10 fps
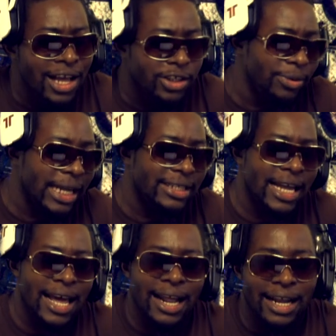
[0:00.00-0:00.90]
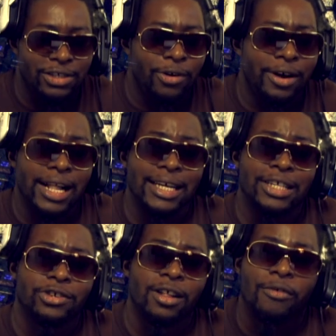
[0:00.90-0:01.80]
So with that said, let's go ahead and
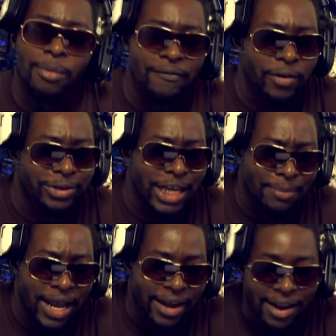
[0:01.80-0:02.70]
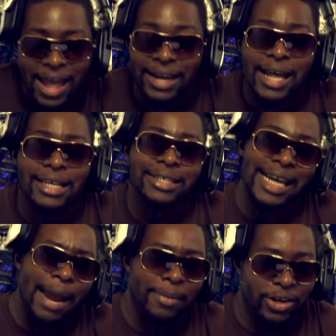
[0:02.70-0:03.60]
get started off with my first segment, and that is
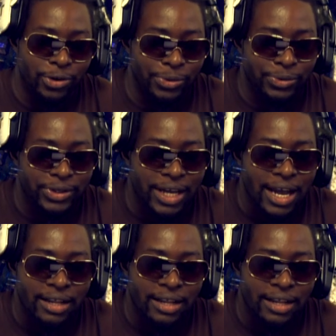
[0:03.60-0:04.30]
gaming news.